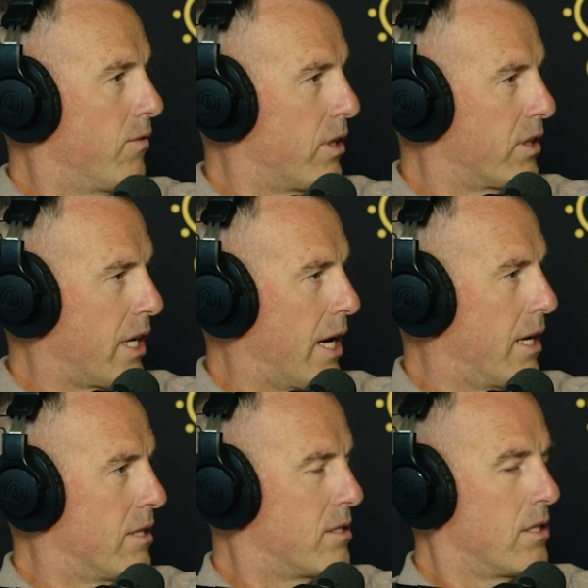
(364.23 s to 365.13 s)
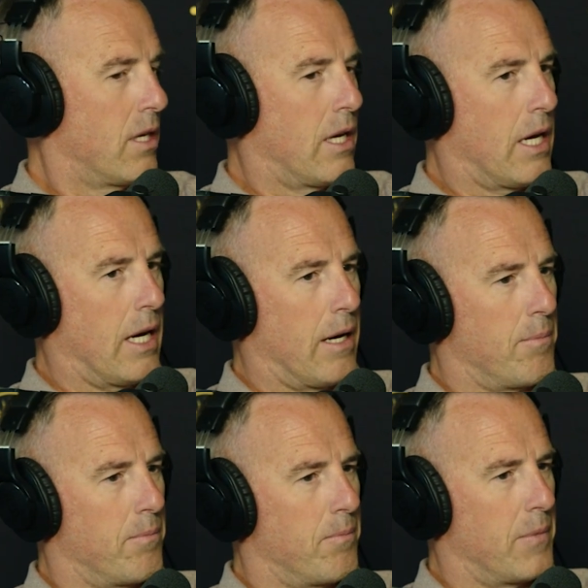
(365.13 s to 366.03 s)
of other guys,
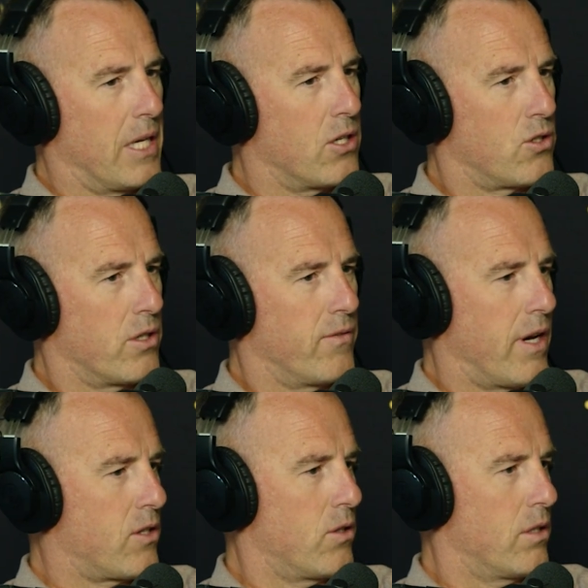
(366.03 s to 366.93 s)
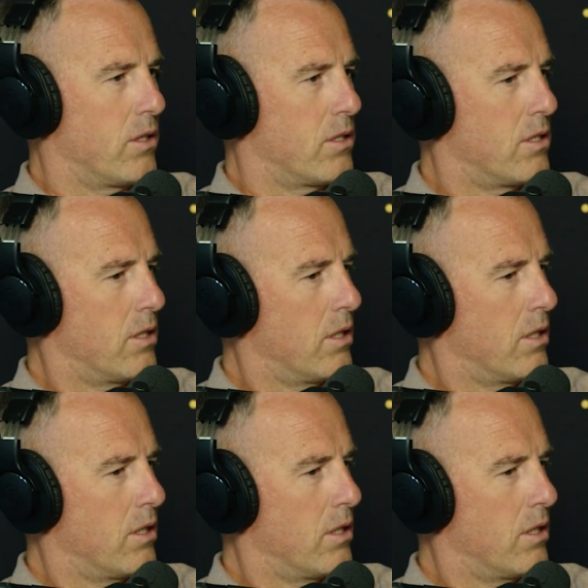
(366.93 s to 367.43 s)
industry veterans,